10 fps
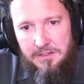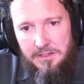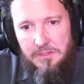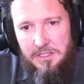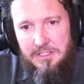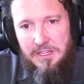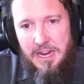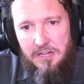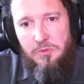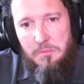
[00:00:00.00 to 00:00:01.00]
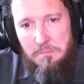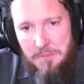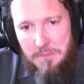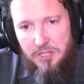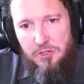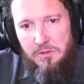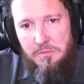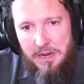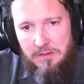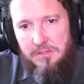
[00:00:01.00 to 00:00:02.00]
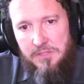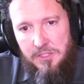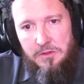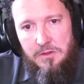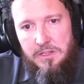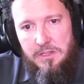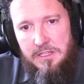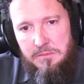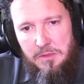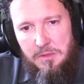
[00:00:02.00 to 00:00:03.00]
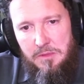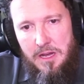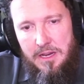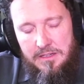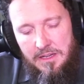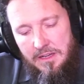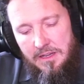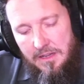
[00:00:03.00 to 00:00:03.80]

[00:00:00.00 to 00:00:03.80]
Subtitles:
that it's an actual measurable amount of security that's been applied